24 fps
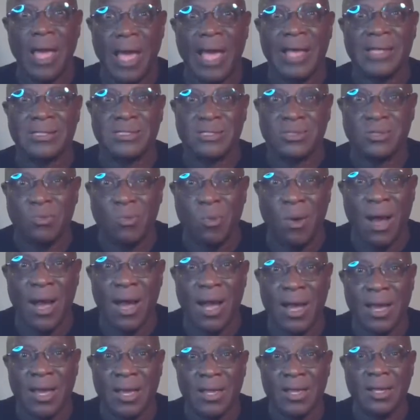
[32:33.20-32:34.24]
as to
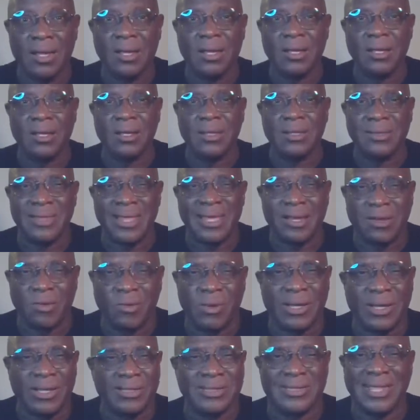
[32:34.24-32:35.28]
why they
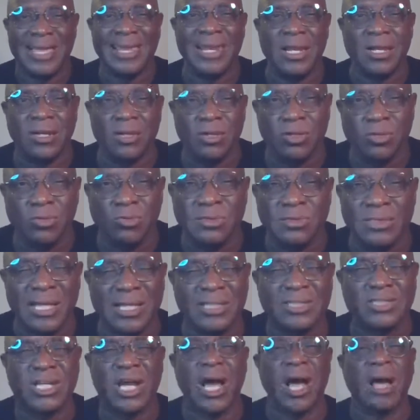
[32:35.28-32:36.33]
quit. They didn't lose
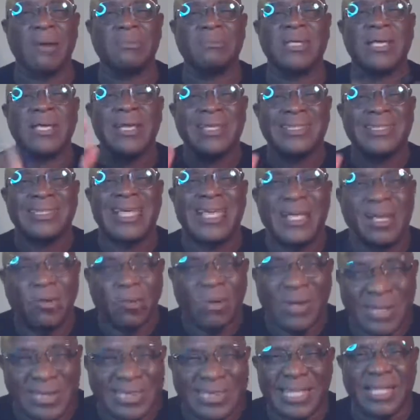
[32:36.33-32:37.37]
their jobs. They
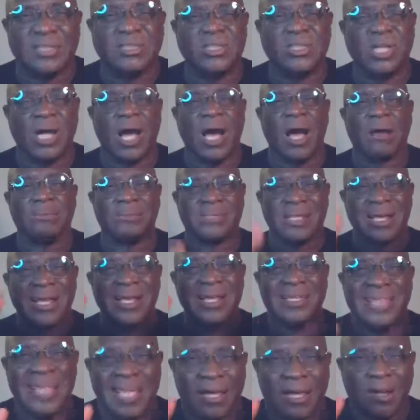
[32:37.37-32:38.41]
quit their jobs.
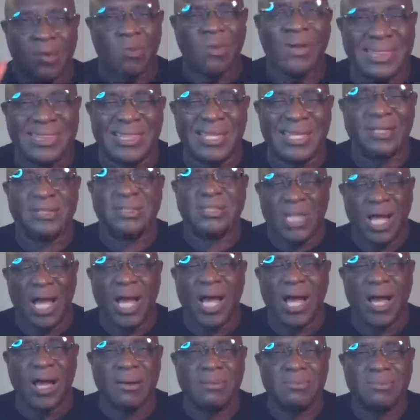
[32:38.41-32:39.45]
They quit their
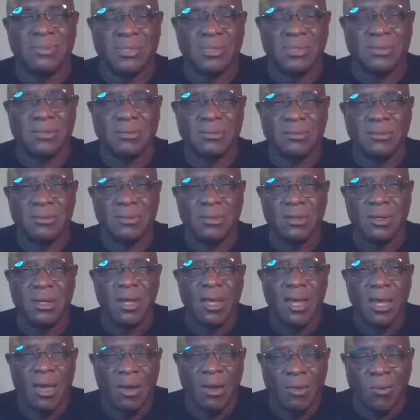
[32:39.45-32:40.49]
jobs.
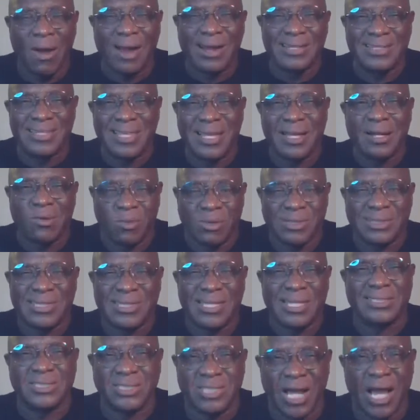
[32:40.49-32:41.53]
And why did they quit
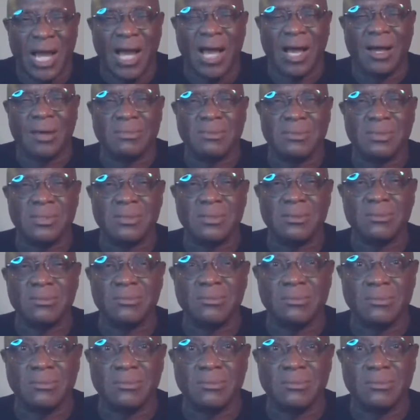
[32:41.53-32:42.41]
their jobs?